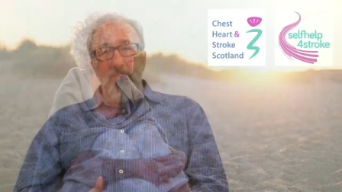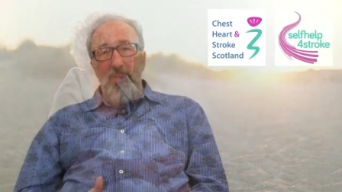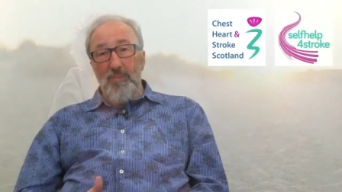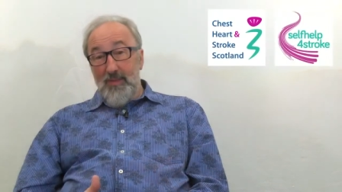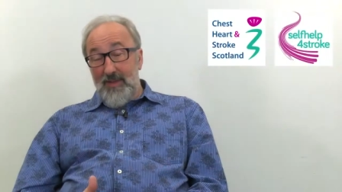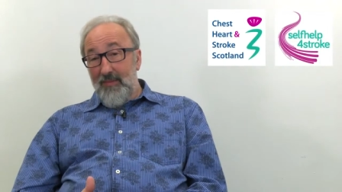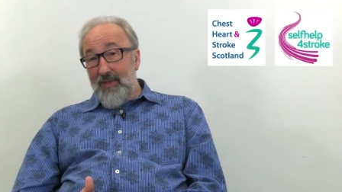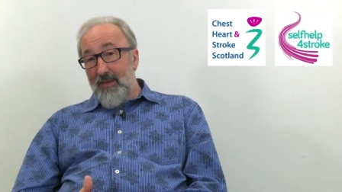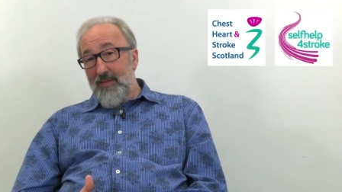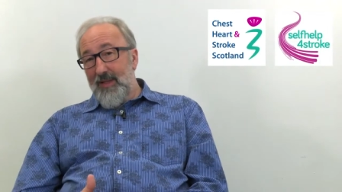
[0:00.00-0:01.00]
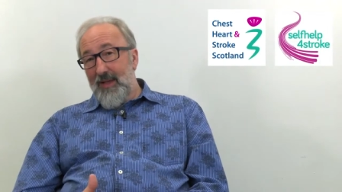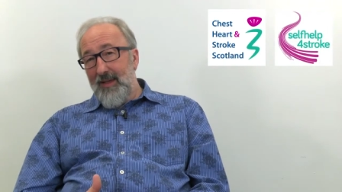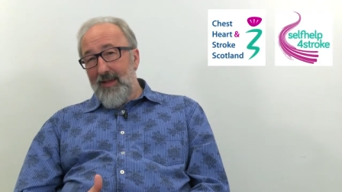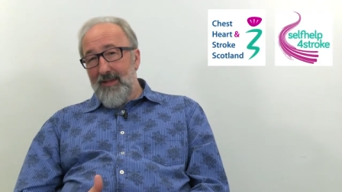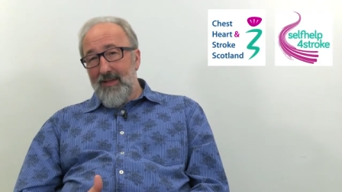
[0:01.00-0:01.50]
People sometimes
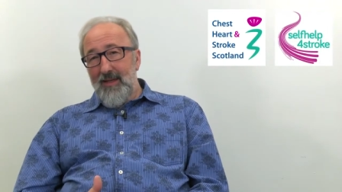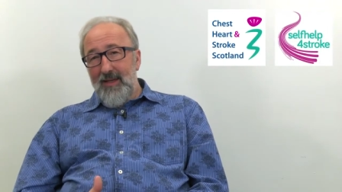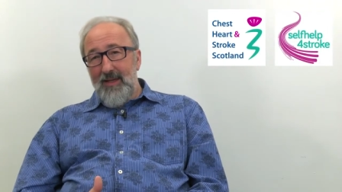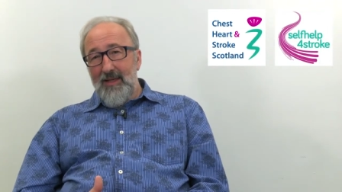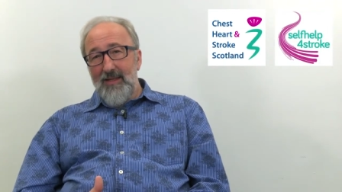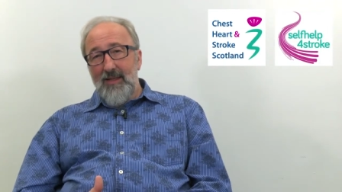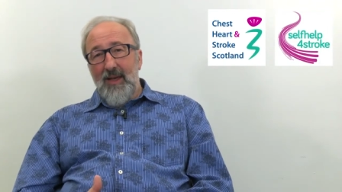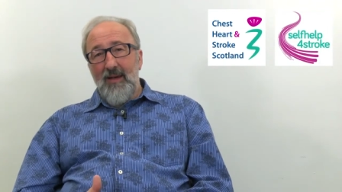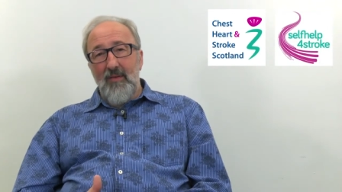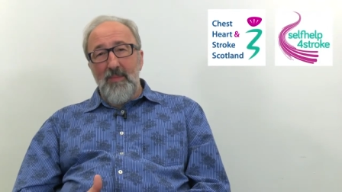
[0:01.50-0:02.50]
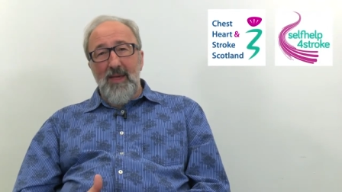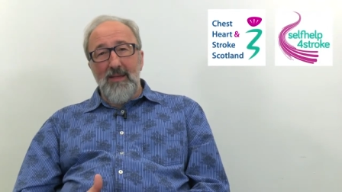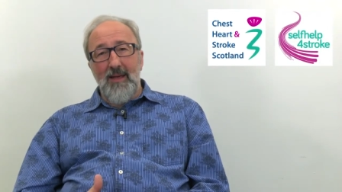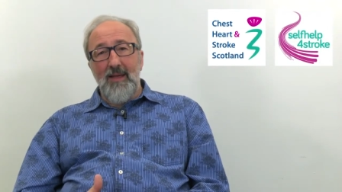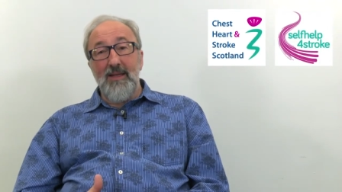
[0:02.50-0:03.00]
think it's kind of a
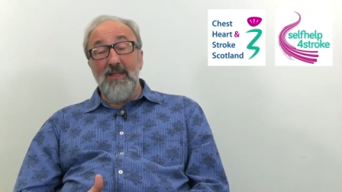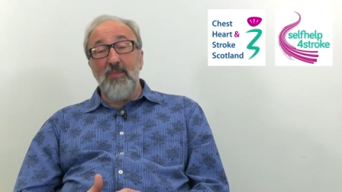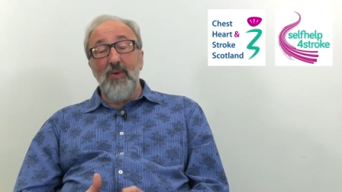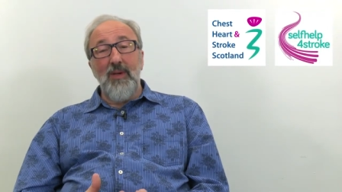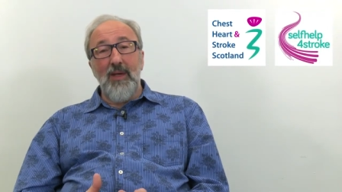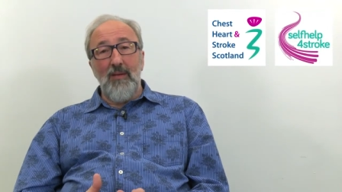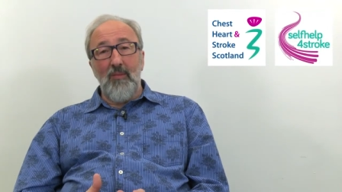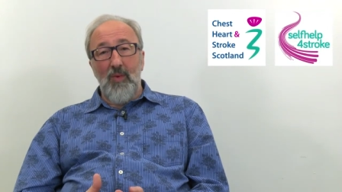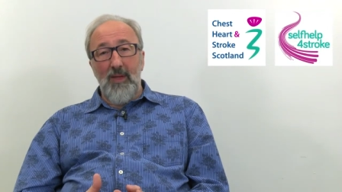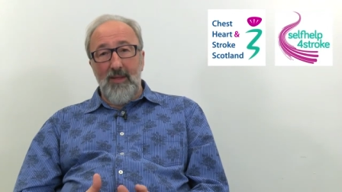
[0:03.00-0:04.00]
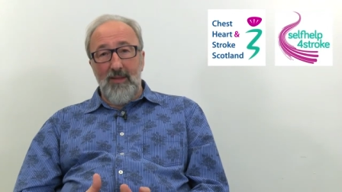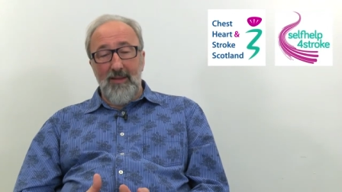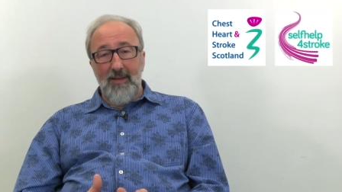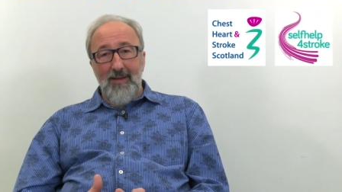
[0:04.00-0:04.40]
bit kind of spooky and weird,